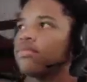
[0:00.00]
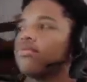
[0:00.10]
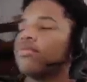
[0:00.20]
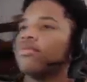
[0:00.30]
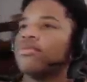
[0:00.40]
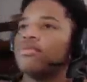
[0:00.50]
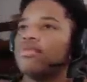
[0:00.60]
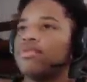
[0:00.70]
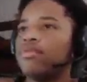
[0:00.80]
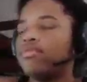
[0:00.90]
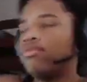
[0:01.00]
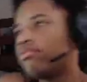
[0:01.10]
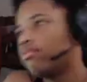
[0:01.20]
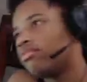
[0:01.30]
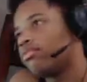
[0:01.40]

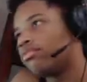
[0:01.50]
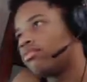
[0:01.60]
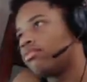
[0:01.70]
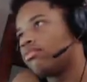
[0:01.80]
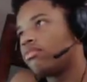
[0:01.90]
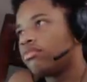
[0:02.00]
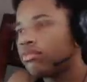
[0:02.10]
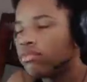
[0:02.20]
The person shown says nothing.